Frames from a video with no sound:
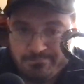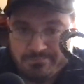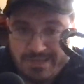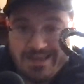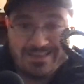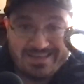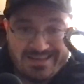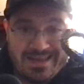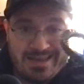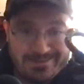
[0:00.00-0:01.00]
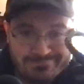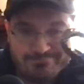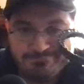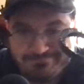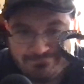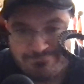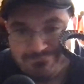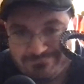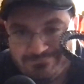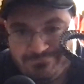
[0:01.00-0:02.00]
Alien Day,
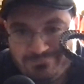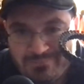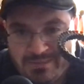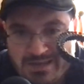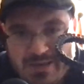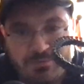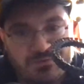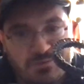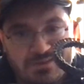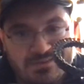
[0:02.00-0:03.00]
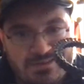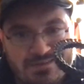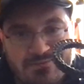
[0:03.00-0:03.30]
April 26th,